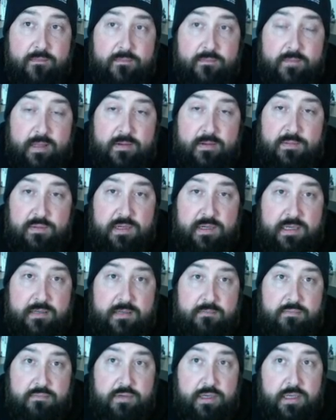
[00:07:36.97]
That was pretty
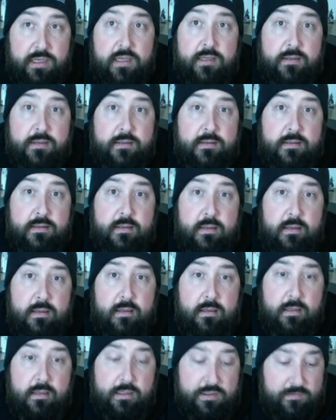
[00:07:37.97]
pretty good
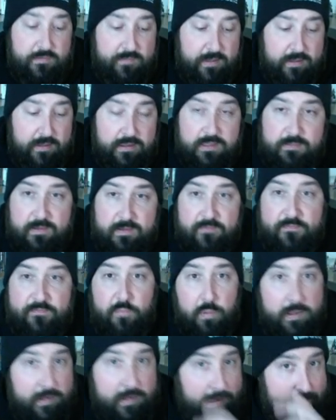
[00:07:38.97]
because you figure you spend
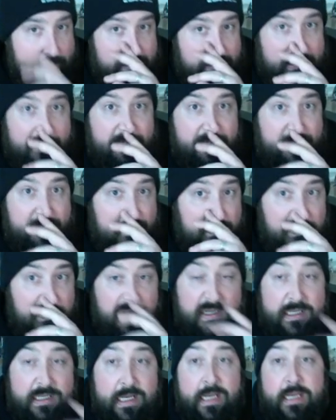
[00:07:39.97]
40,000 gems for
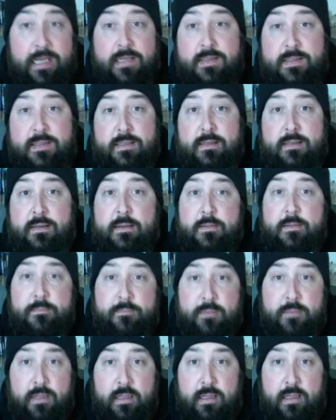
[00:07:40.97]
30 days
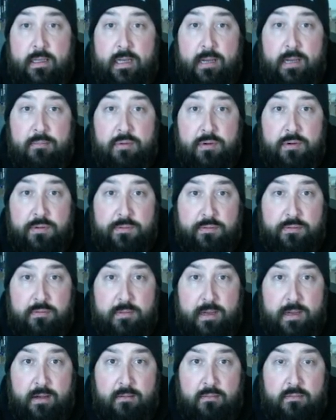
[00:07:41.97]
and I burned through
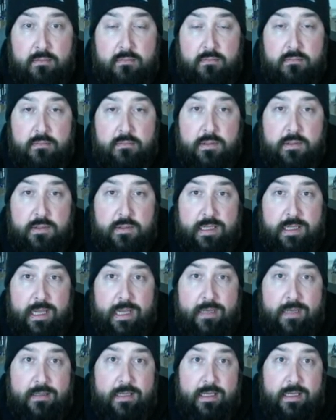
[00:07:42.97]
about
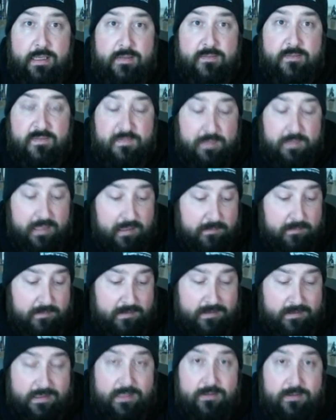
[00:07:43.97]
38 days of speed ups and
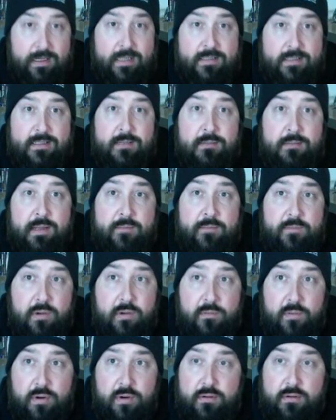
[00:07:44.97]
still had some left
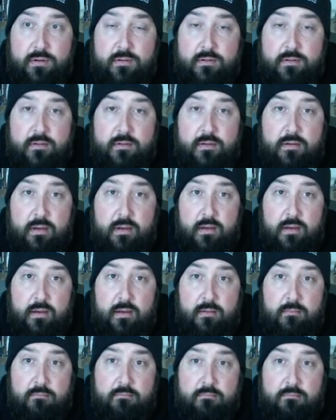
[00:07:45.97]
over.
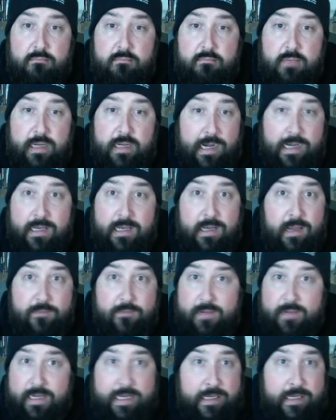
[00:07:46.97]
Um, and I didn't have
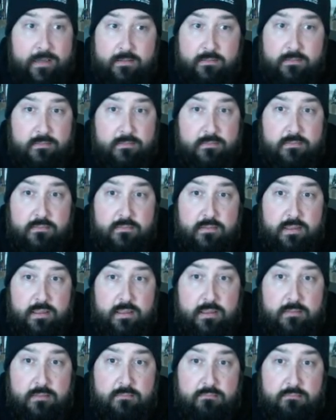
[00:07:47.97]
any
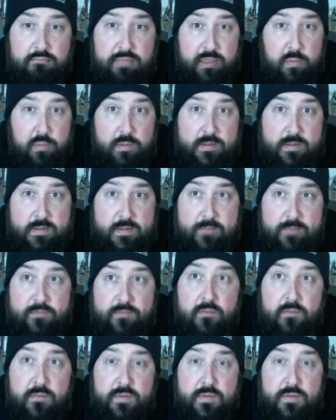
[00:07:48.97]
um, big ones left over.